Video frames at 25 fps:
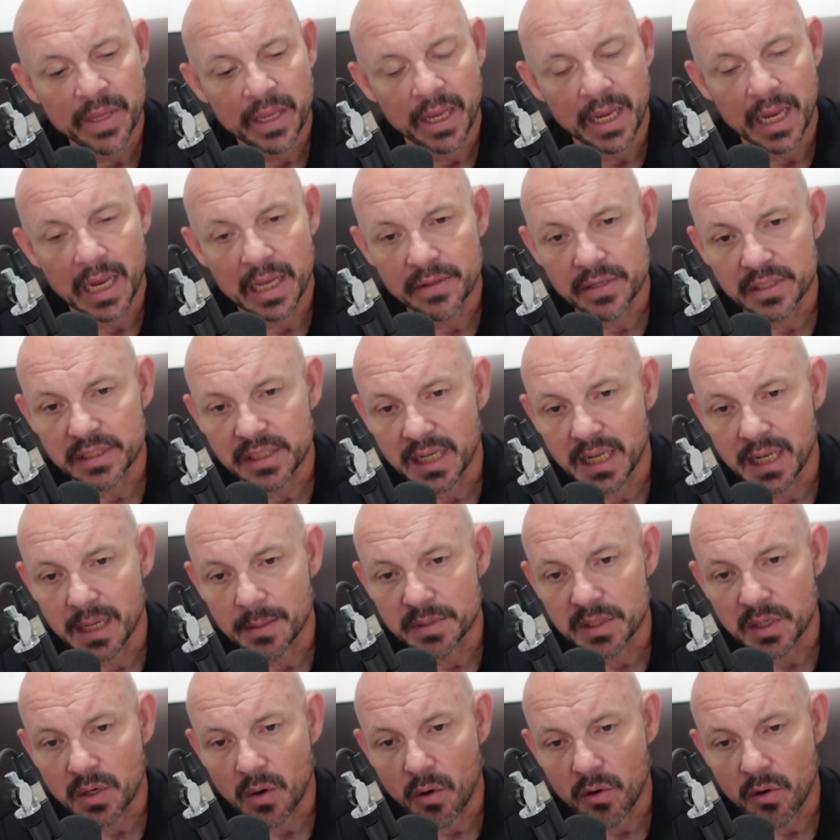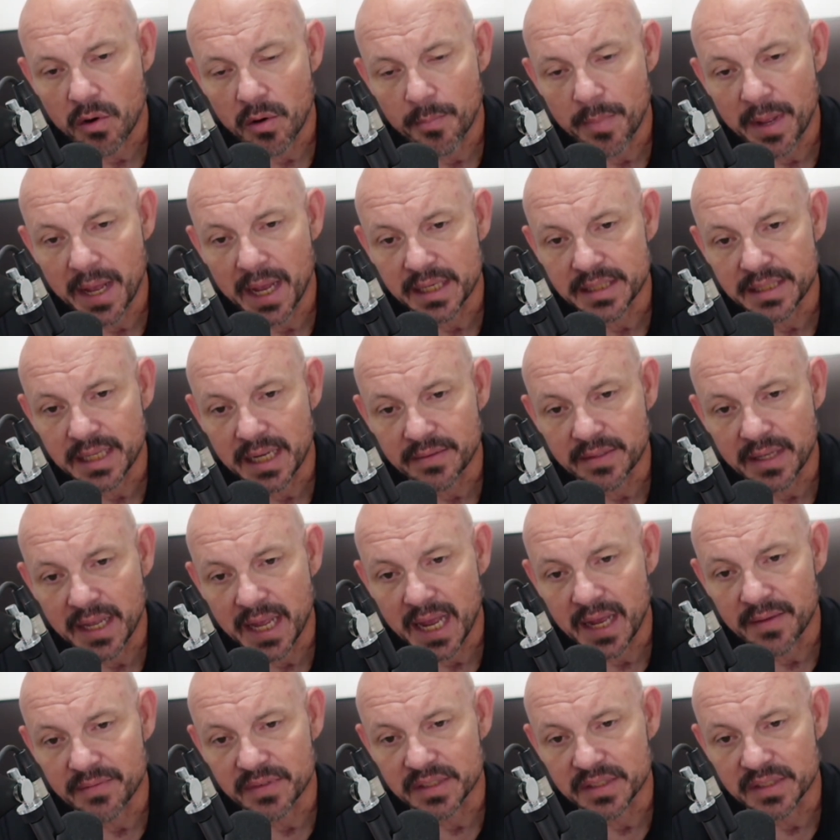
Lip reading: Other times, quarterbacks have to have